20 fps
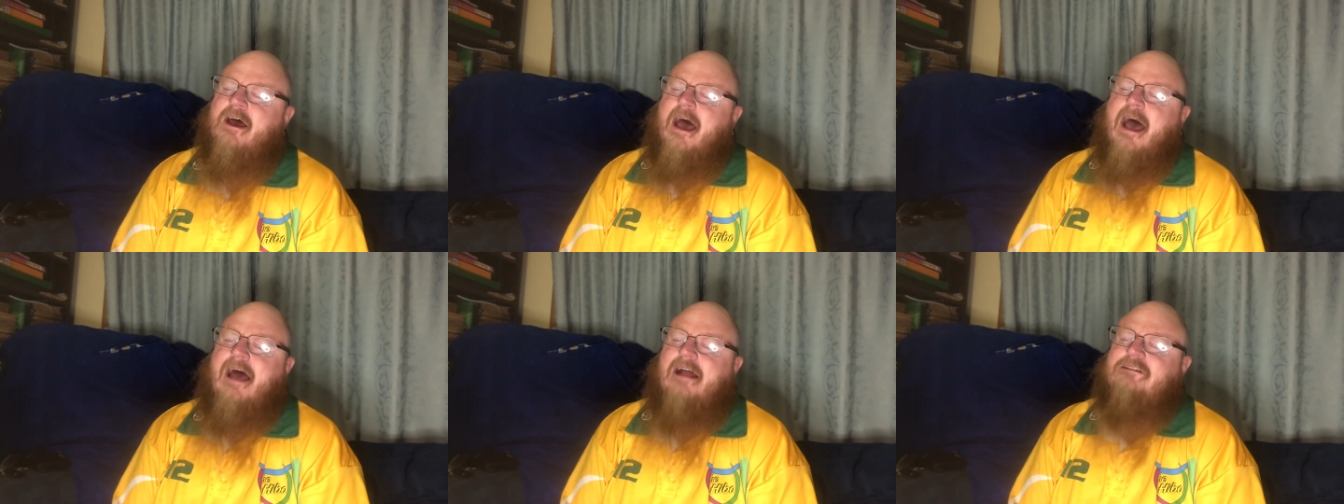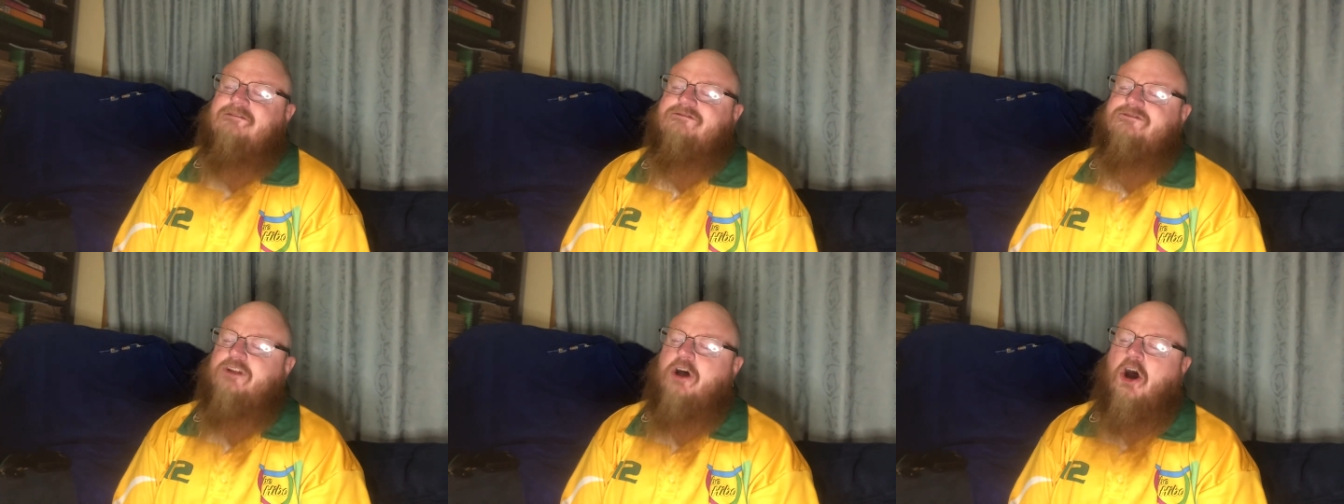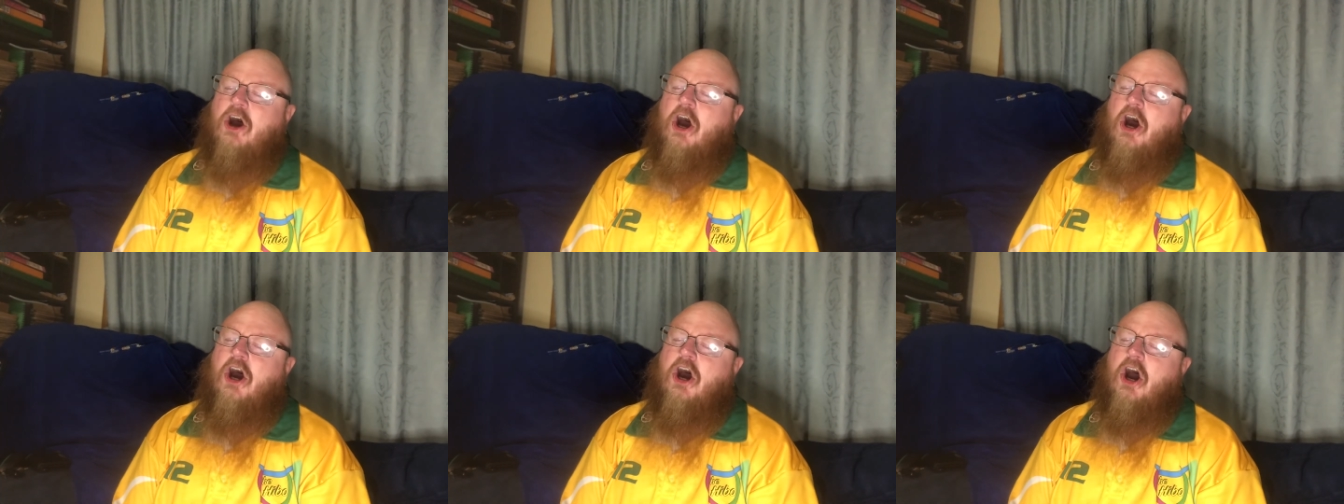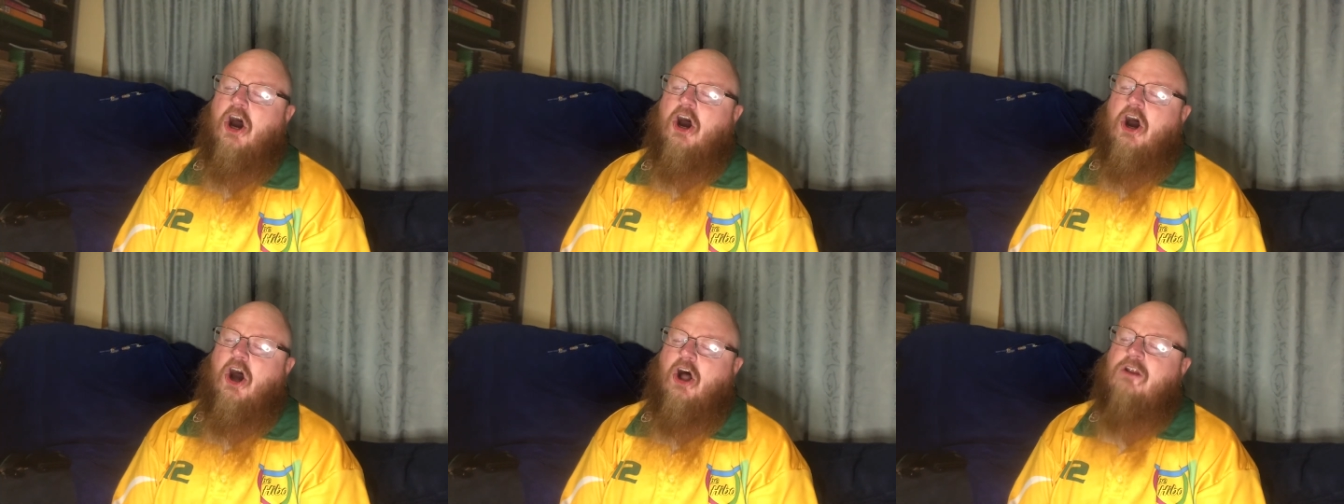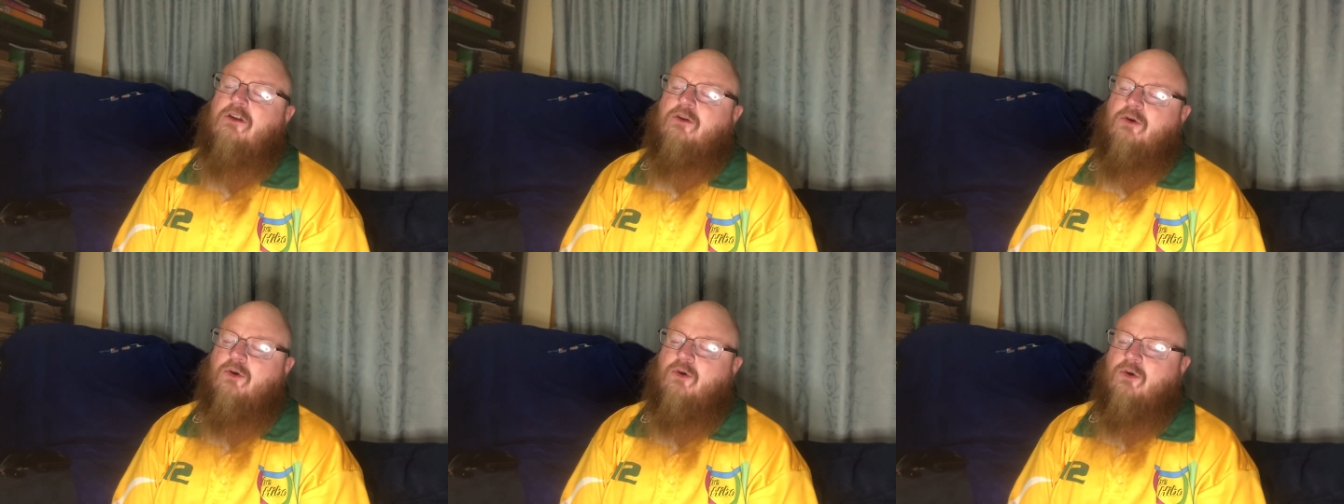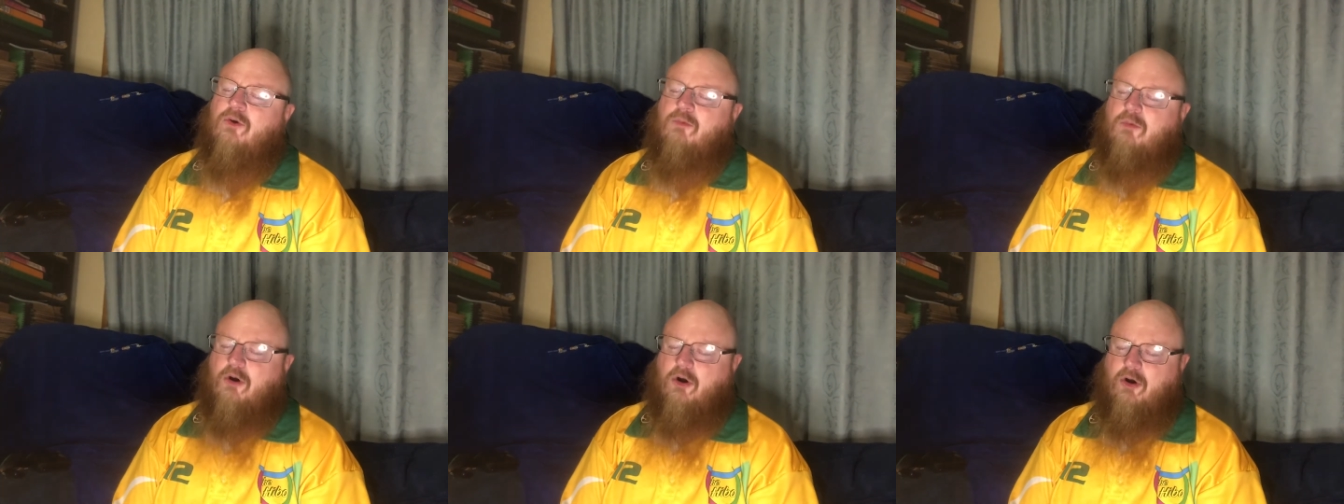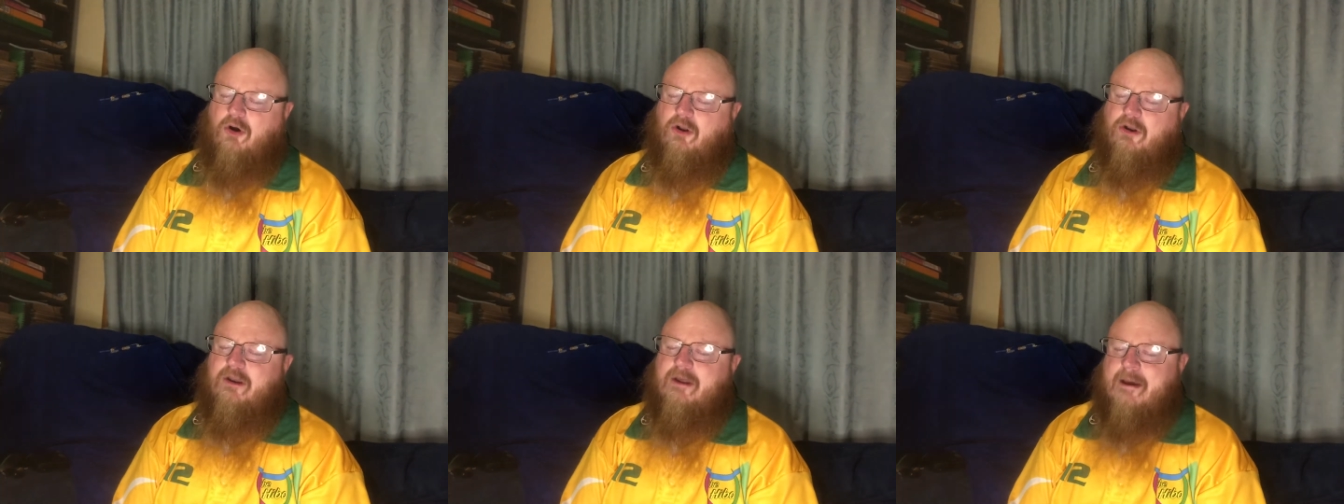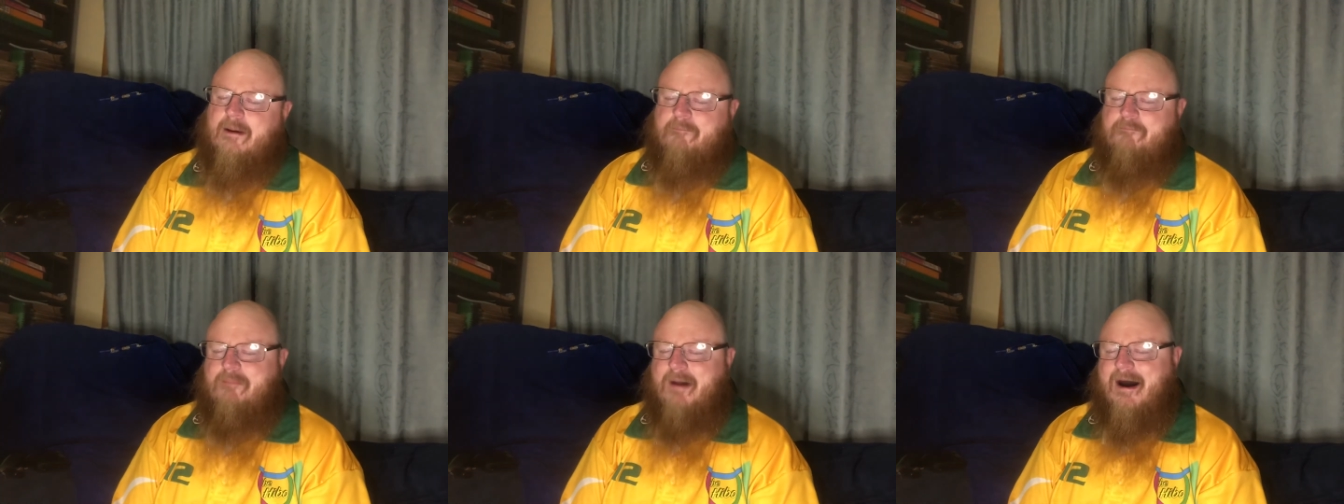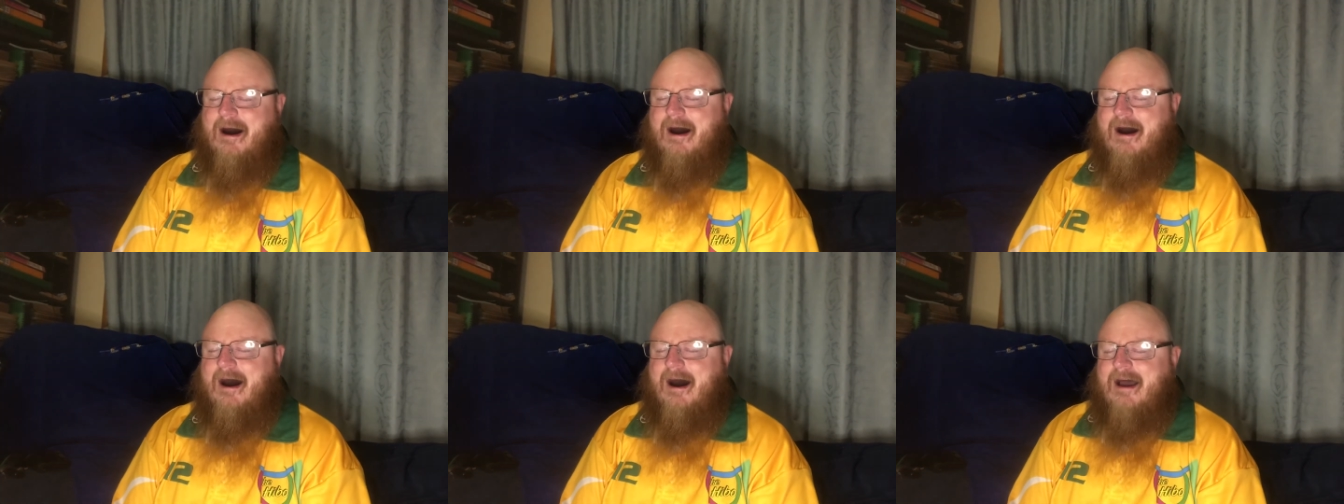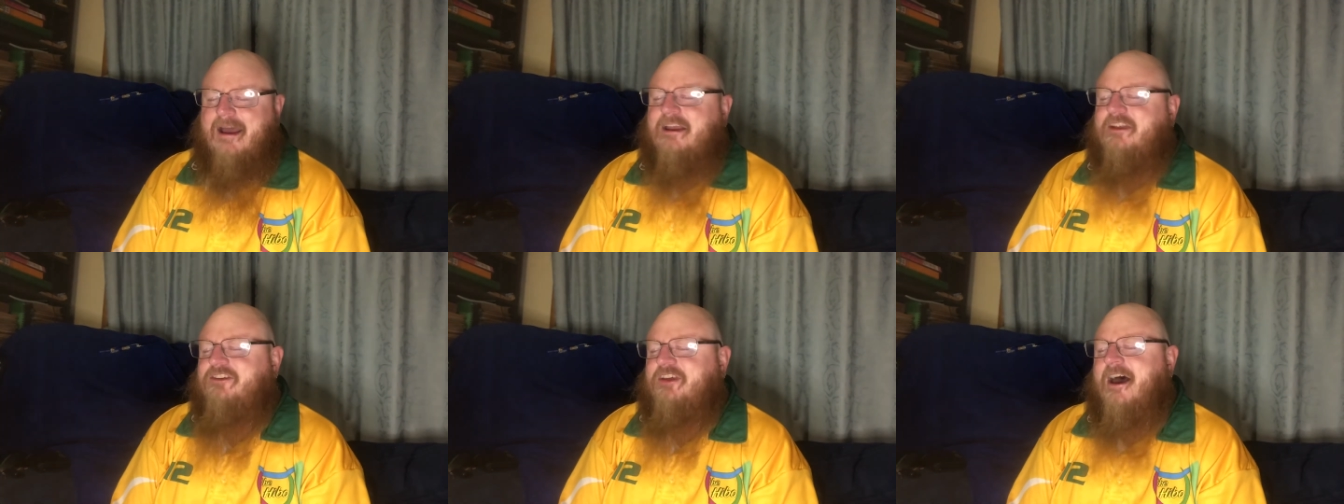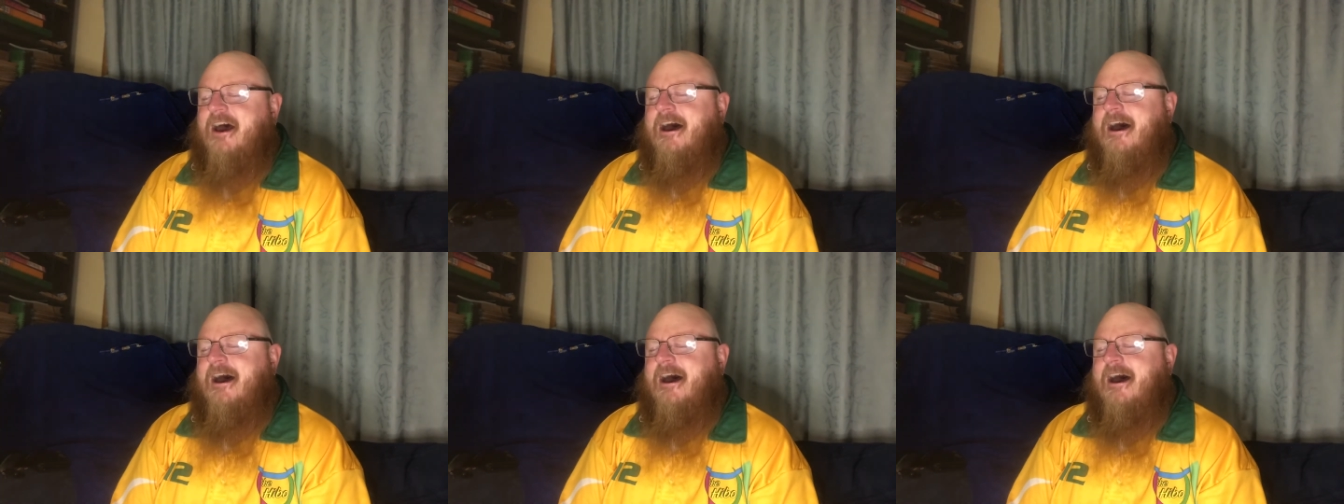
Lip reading: and all who would might